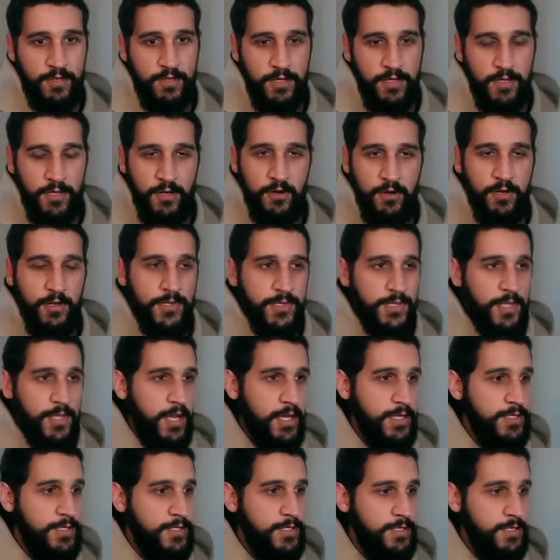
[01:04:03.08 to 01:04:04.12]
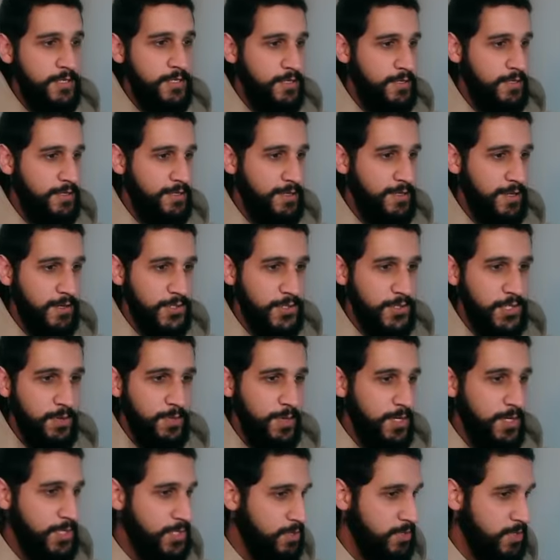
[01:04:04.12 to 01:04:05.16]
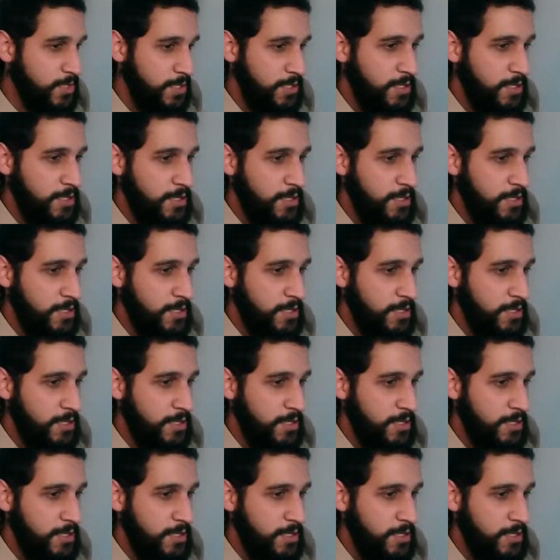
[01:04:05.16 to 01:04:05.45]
here is that. Share my screen.